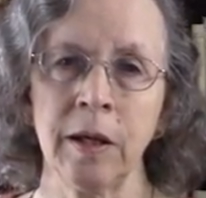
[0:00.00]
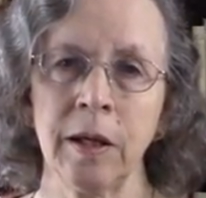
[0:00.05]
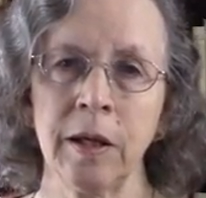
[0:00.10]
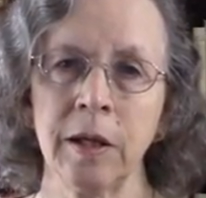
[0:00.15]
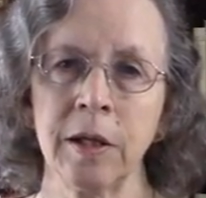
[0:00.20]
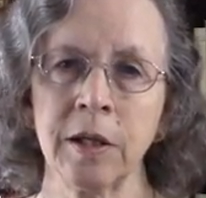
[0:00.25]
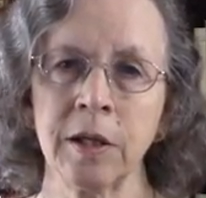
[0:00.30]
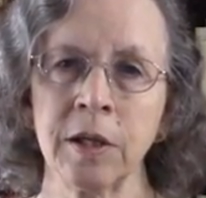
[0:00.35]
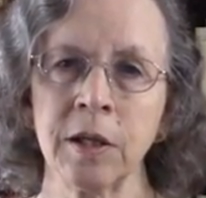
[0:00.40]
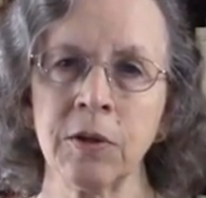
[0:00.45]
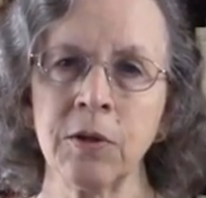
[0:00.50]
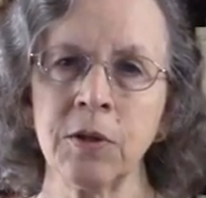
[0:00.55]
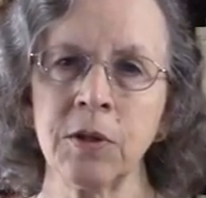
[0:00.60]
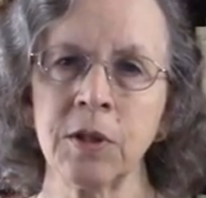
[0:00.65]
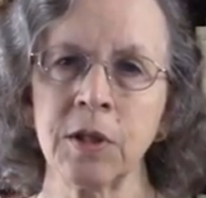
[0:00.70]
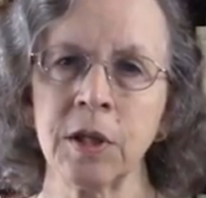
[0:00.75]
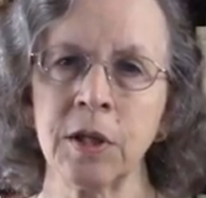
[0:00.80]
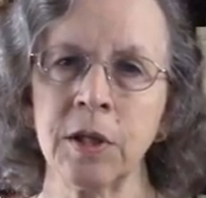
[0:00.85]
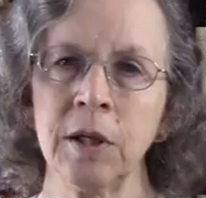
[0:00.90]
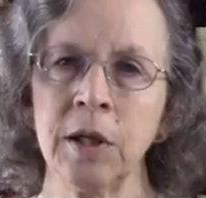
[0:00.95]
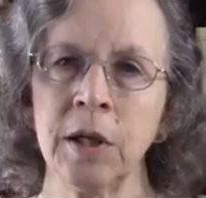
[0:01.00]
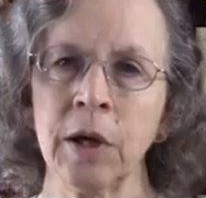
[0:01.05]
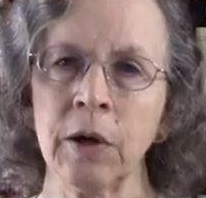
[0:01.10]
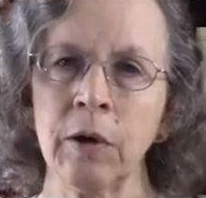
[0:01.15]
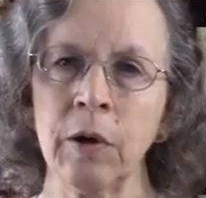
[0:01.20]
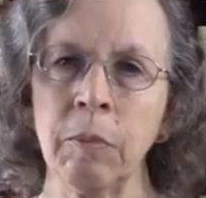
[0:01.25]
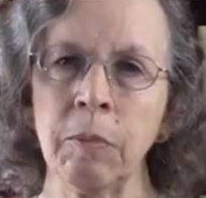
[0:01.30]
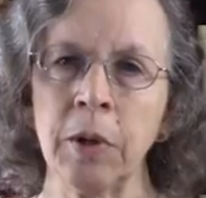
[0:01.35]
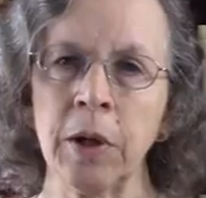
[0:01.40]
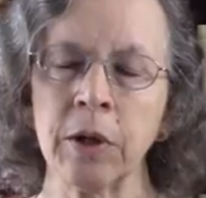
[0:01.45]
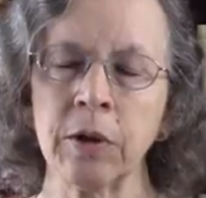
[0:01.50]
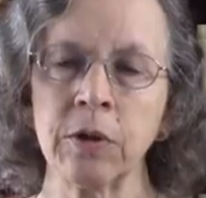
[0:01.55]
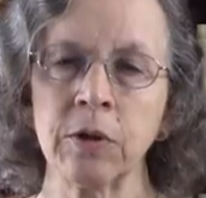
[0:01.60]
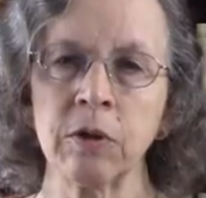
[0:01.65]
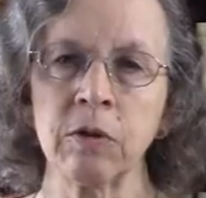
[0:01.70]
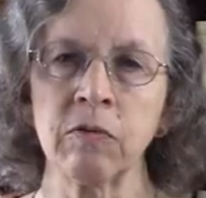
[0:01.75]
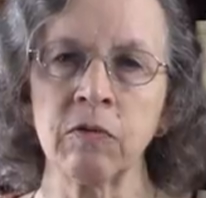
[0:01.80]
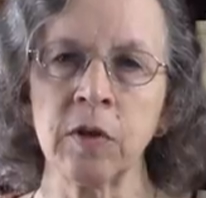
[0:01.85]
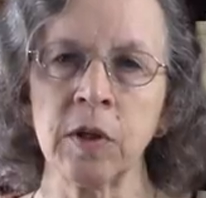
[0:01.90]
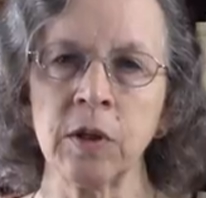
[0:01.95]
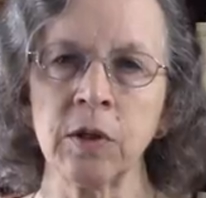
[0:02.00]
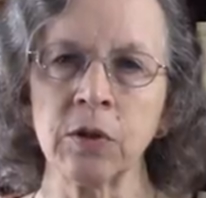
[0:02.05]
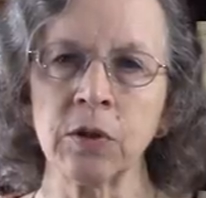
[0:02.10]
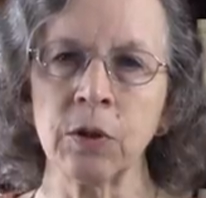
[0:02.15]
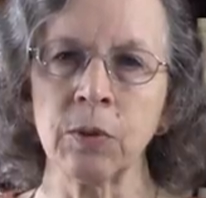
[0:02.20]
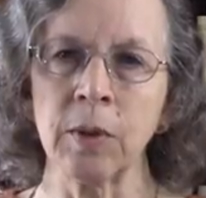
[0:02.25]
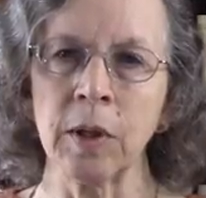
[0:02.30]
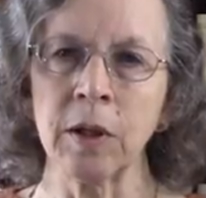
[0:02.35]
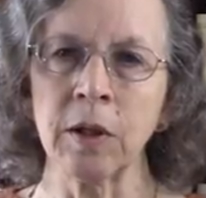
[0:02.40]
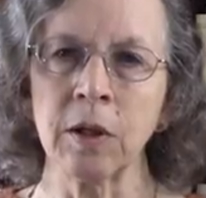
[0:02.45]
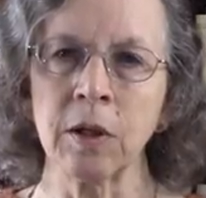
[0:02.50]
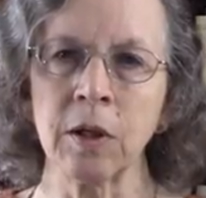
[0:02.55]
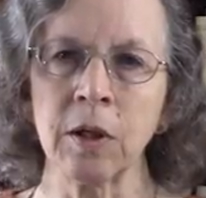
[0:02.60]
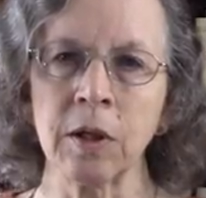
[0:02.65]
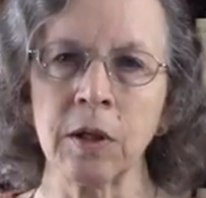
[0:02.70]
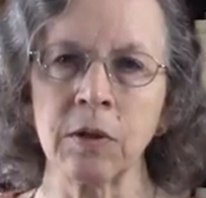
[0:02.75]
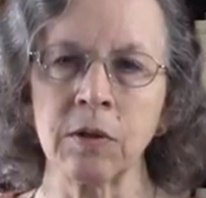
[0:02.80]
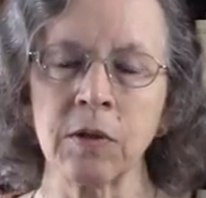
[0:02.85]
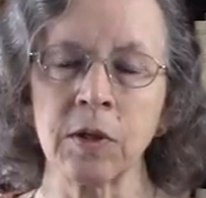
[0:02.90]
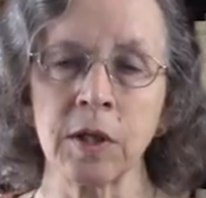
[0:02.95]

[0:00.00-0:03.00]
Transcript: In another study, chiropractors failed to recognize